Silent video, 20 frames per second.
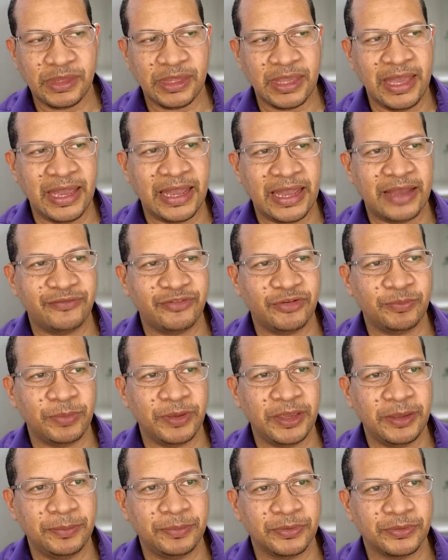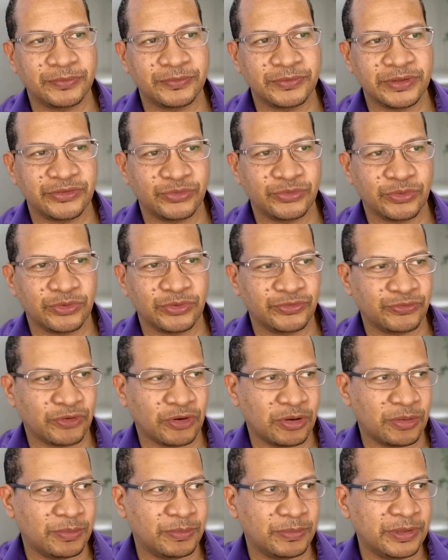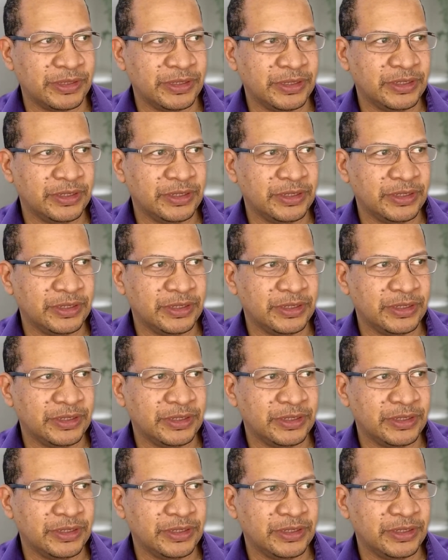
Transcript: I have a paper. This was from